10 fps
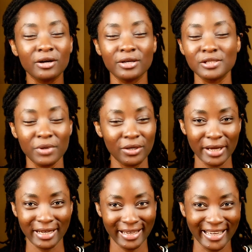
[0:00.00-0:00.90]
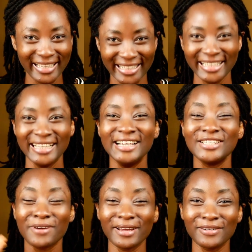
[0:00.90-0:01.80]
going to be a good idea.
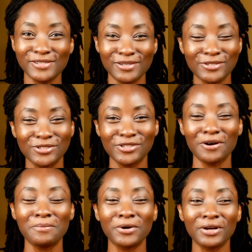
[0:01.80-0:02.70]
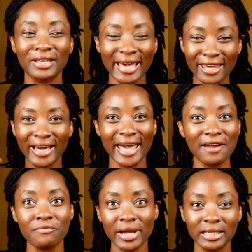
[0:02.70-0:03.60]
Try not to use gel, but get your
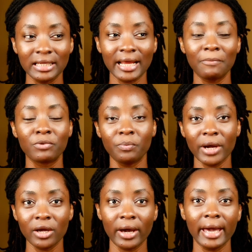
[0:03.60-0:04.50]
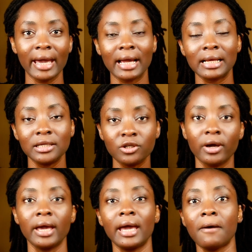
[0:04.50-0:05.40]
hair ready, like prepare your hair, clean
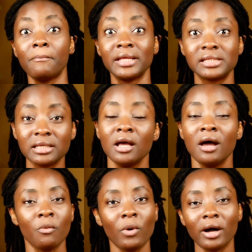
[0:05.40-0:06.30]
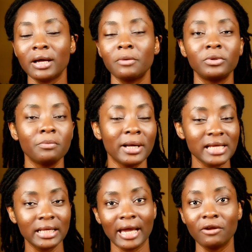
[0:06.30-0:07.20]
your hair, no
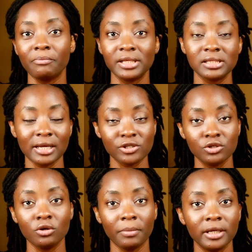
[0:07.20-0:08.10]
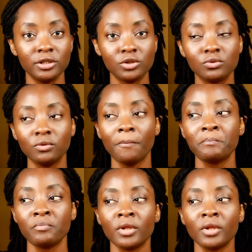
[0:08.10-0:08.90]
matter the kind of maintenance you normally do